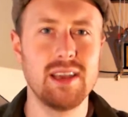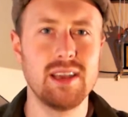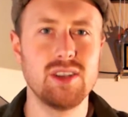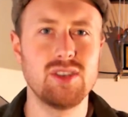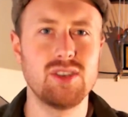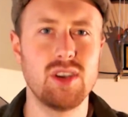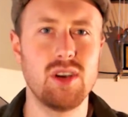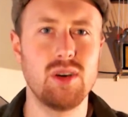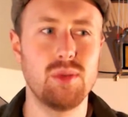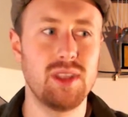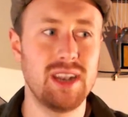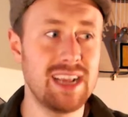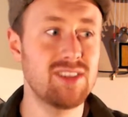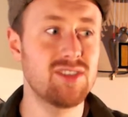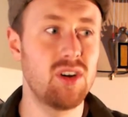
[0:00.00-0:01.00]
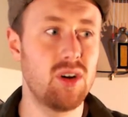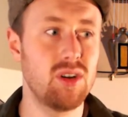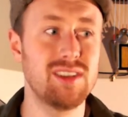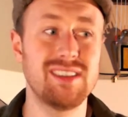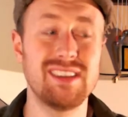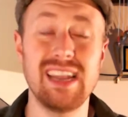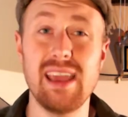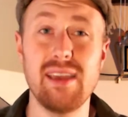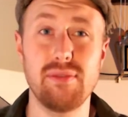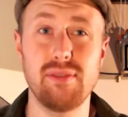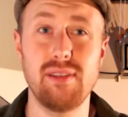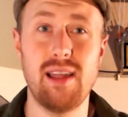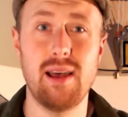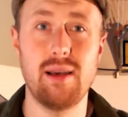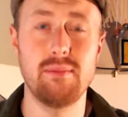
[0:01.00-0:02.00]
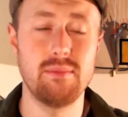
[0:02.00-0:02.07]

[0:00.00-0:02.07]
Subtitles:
So the next chord is an A flat,